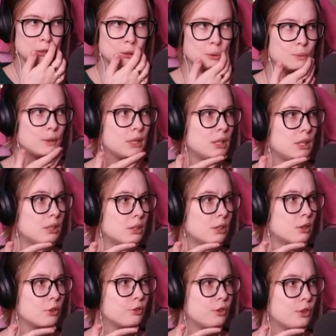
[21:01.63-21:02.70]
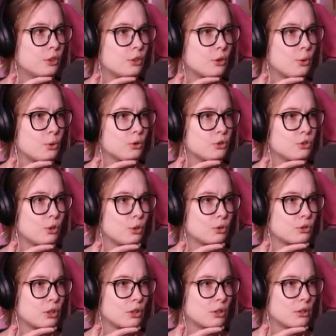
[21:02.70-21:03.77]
we go for the gold saucer?